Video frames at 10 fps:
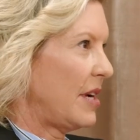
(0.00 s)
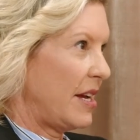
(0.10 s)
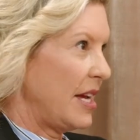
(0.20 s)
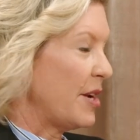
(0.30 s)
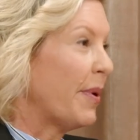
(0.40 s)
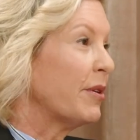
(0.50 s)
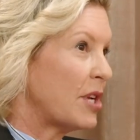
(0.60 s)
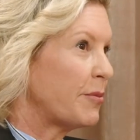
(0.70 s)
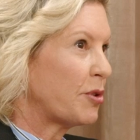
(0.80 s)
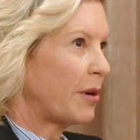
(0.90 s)
in a
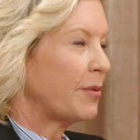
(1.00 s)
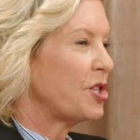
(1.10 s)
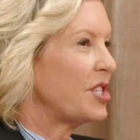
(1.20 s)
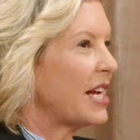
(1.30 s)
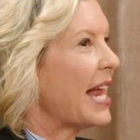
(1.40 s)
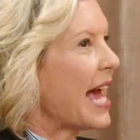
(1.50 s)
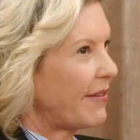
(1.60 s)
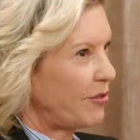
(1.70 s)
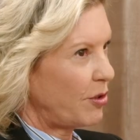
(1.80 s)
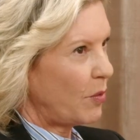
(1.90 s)
postnuptial agreement, which is done
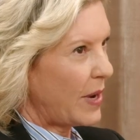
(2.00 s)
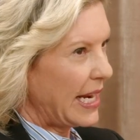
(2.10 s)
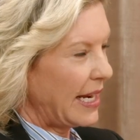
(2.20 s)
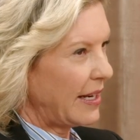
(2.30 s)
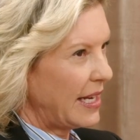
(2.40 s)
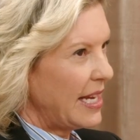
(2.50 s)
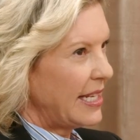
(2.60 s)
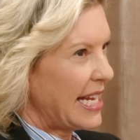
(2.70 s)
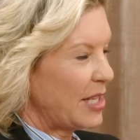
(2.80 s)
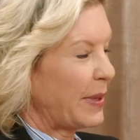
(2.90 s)
after the wedding
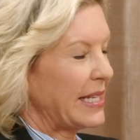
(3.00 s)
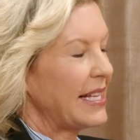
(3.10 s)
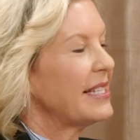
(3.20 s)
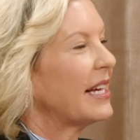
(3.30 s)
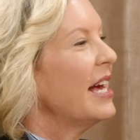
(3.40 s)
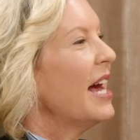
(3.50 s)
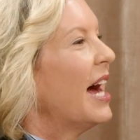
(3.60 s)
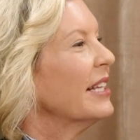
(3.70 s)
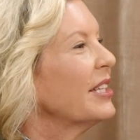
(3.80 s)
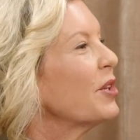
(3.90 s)
takes place. It's
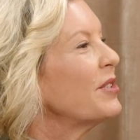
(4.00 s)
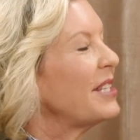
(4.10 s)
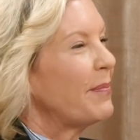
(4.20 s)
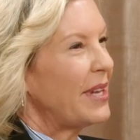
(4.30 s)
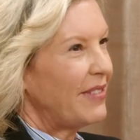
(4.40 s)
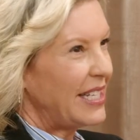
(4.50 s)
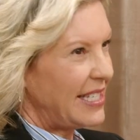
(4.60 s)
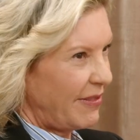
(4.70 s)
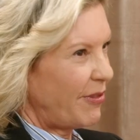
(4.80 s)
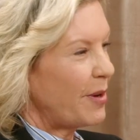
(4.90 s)
a little bit of a
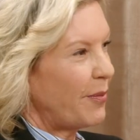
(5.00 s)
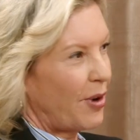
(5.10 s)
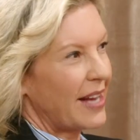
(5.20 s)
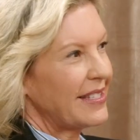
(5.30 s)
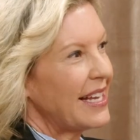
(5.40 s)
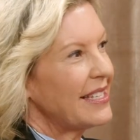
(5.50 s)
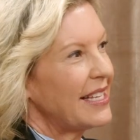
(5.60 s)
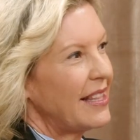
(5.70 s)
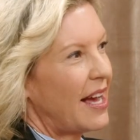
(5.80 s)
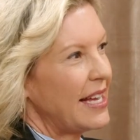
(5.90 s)
different process
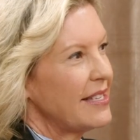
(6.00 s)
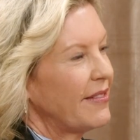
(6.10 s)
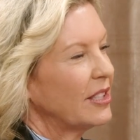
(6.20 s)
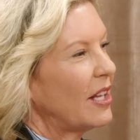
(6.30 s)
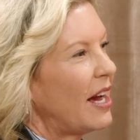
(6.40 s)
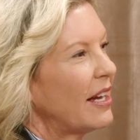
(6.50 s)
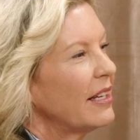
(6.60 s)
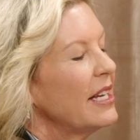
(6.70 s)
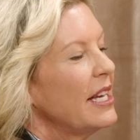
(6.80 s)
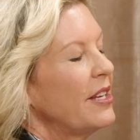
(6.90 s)
in the eyes of the law.
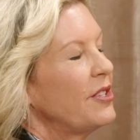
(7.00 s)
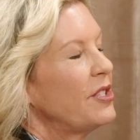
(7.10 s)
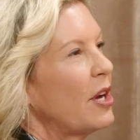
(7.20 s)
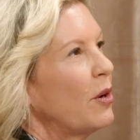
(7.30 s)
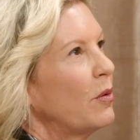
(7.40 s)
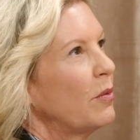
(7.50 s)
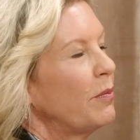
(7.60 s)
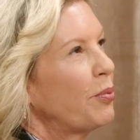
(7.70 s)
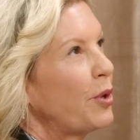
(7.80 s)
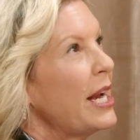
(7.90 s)
So
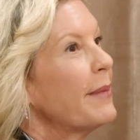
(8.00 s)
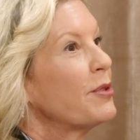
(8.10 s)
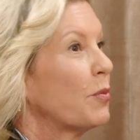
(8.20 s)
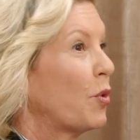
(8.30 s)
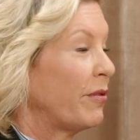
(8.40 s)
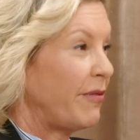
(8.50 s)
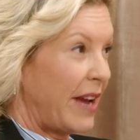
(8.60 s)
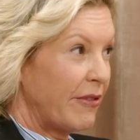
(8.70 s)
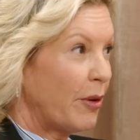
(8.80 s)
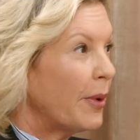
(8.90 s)
prenups are more
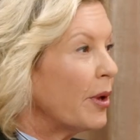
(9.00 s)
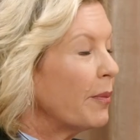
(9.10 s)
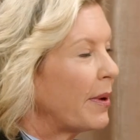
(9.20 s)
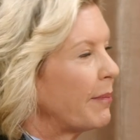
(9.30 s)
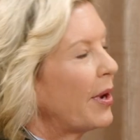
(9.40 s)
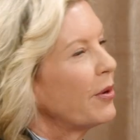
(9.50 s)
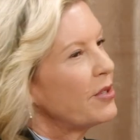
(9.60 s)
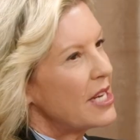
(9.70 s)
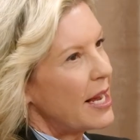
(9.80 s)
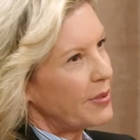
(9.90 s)
favorable, but
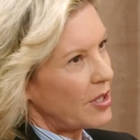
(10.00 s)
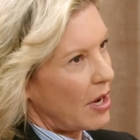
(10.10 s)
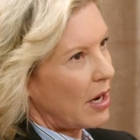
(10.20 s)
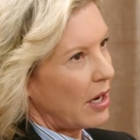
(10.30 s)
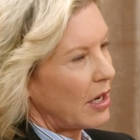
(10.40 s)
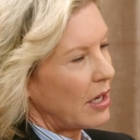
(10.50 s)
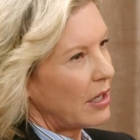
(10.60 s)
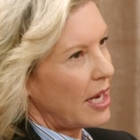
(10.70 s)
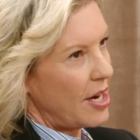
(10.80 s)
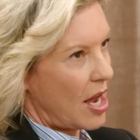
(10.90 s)
postnups
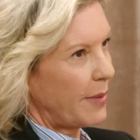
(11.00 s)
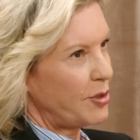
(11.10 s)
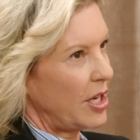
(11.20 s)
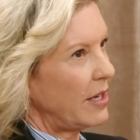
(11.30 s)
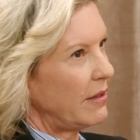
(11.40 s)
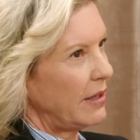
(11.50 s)
are an option